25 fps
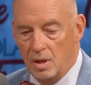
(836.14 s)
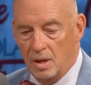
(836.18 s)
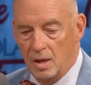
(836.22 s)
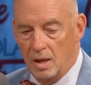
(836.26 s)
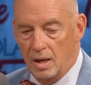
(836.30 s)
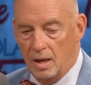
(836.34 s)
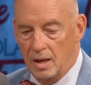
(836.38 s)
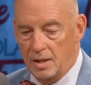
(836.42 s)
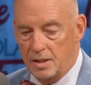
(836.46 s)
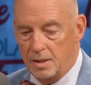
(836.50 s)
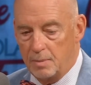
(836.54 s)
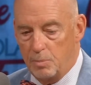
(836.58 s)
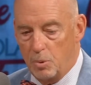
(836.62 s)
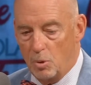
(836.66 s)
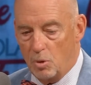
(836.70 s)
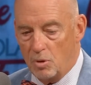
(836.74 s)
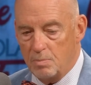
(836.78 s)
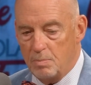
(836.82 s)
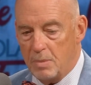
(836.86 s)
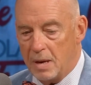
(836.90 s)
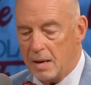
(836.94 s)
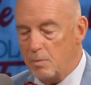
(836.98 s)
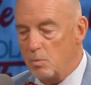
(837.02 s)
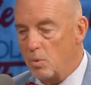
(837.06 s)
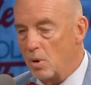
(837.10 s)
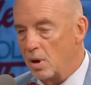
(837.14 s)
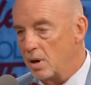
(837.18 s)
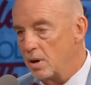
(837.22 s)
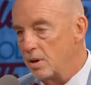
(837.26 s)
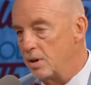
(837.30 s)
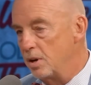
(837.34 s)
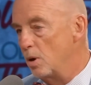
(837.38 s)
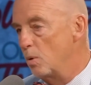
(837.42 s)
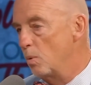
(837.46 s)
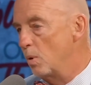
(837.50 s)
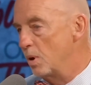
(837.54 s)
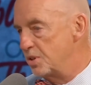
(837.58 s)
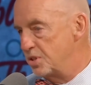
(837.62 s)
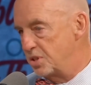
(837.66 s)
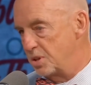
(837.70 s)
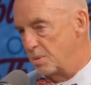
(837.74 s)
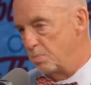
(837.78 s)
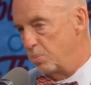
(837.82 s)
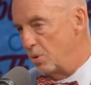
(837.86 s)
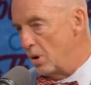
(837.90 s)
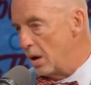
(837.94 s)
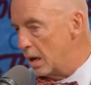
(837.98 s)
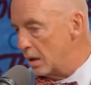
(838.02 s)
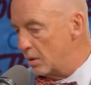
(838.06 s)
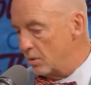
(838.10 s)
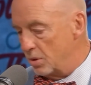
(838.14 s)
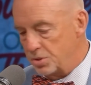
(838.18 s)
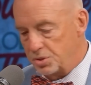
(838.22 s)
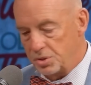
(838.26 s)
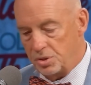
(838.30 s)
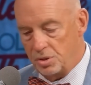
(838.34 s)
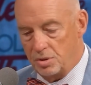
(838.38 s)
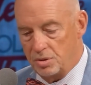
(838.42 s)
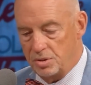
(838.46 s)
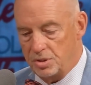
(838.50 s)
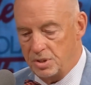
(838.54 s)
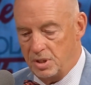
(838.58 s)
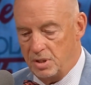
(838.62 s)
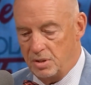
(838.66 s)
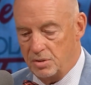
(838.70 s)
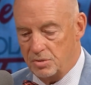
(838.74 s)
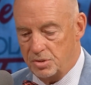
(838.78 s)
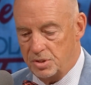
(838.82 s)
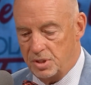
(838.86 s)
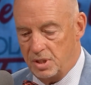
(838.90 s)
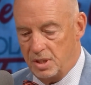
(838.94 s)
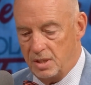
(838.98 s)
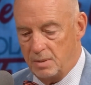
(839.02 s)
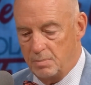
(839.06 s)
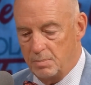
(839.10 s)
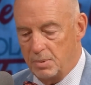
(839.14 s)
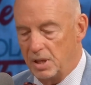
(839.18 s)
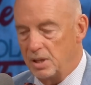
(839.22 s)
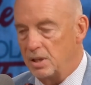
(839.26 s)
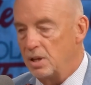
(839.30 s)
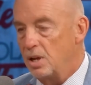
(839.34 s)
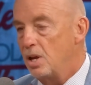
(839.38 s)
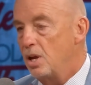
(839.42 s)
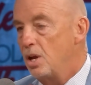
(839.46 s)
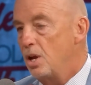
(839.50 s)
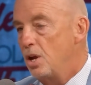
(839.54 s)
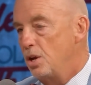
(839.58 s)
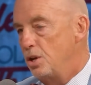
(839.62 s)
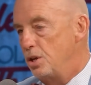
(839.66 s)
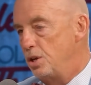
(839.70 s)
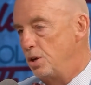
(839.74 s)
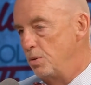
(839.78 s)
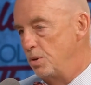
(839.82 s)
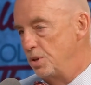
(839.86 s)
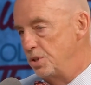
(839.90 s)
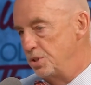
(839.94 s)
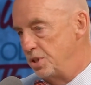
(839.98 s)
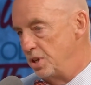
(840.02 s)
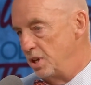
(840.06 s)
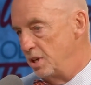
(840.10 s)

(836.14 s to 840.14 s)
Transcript: The board may want to know what's the progress of your DLT, but you as the